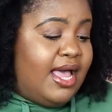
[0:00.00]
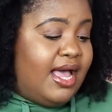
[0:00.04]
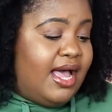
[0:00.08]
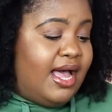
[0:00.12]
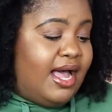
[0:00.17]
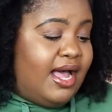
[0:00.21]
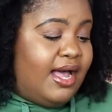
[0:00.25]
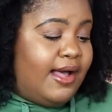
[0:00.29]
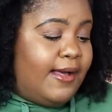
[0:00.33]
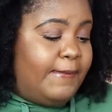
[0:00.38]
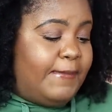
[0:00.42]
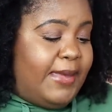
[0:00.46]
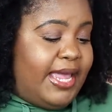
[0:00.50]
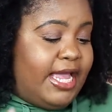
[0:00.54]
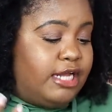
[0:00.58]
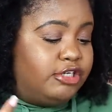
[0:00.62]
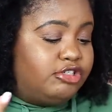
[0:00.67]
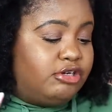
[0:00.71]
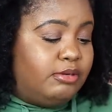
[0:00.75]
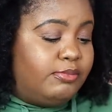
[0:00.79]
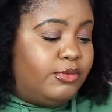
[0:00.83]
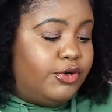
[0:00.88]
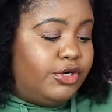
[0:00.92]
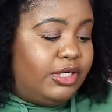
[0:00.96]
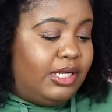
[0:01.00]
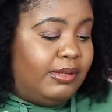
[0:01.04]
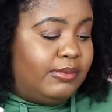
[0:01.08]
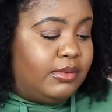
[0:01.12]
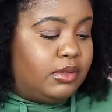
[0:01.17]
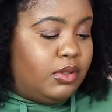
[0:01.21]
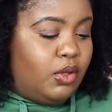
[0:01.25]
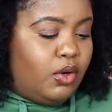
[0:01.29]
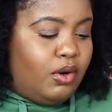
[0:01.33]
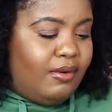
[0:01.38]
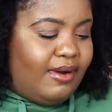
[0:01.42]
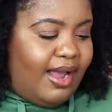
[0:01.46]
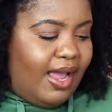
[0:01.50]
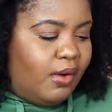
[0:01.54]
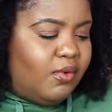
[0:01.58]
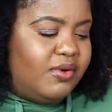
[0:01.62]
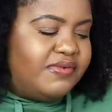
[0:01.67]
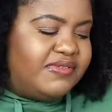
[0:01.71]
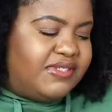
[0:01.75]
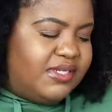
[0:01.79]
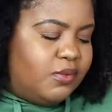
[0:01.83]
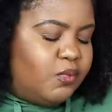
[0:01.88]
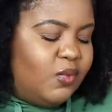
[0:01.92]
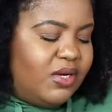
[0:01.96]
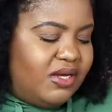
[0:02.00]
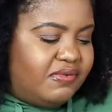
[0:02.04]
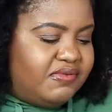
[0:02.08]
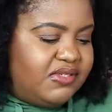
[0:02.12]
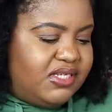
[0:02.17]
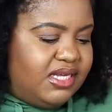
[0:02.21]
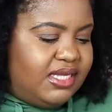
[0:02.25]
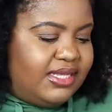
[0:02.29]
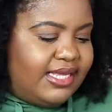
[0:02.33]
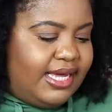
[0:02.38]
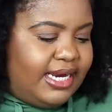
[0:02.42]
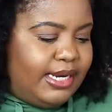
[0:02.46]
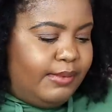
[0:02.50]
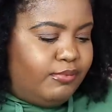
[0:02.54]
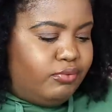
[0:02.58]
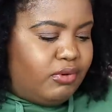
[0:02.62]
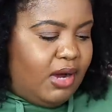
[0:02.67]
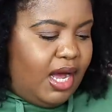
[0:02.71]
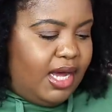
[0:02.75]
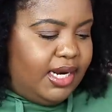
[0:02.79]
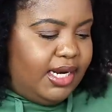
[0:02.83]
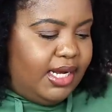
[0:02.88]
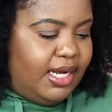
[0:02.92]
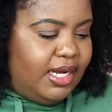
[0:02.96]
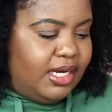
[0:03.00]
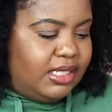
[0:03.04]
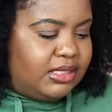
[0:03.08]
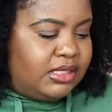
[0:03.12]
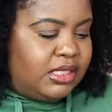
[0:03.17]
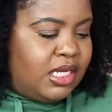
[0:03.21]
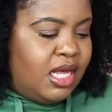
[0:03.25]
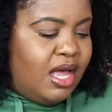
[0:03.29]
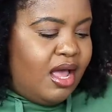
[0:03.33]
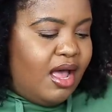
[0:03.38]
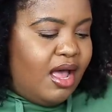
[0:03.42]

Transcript: Pentramonium chloride, we've seen that in products.